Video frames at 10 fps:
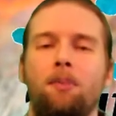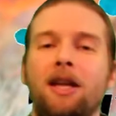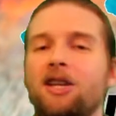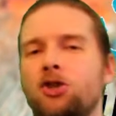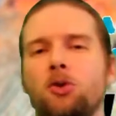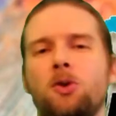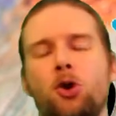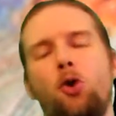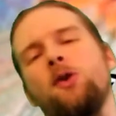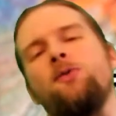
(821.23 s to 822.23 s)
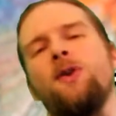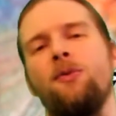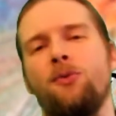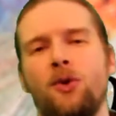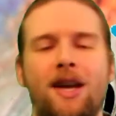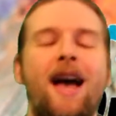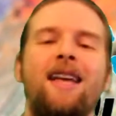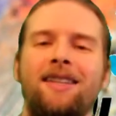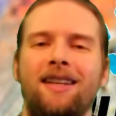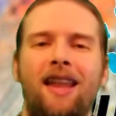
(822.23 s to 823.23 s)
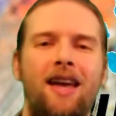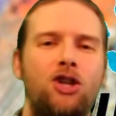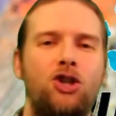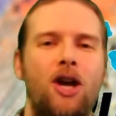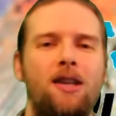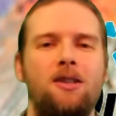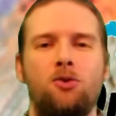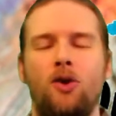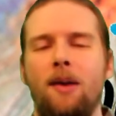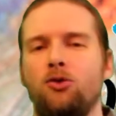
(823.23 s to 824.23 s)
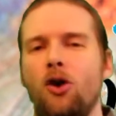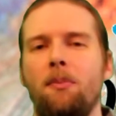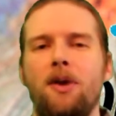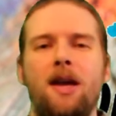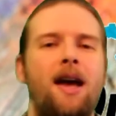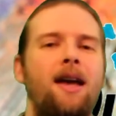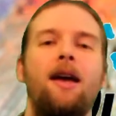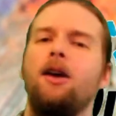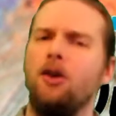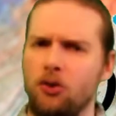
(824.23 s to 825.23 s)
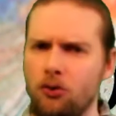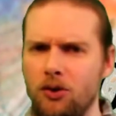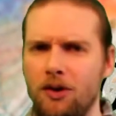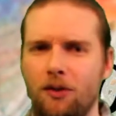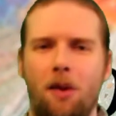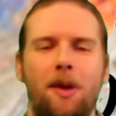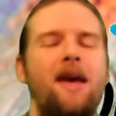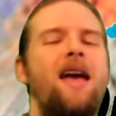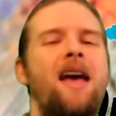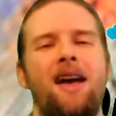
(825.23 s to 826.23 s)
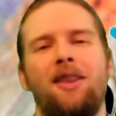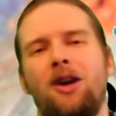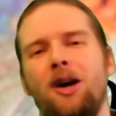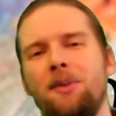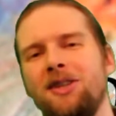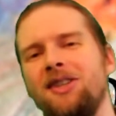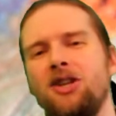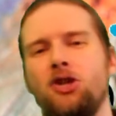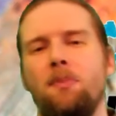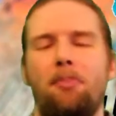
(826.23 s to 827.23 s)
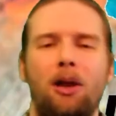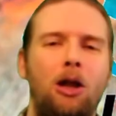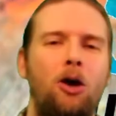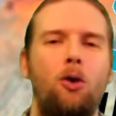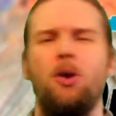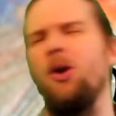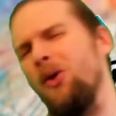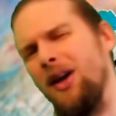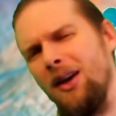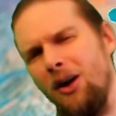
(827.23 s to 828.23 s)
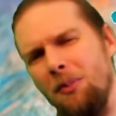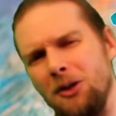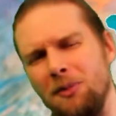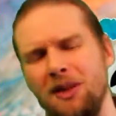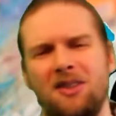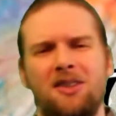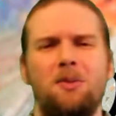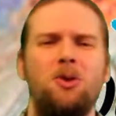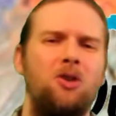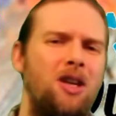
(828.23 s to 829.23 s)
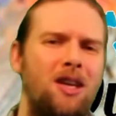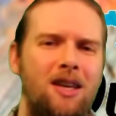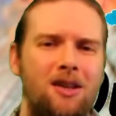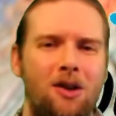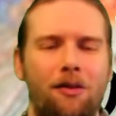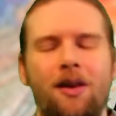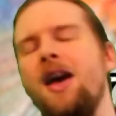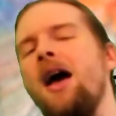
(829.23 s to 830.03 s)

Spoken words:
Please do, as always, feel free to like, share and subscribe. Drop me a constructive comment in the comment section below. No hate comments, please, because it will just get you kicked off.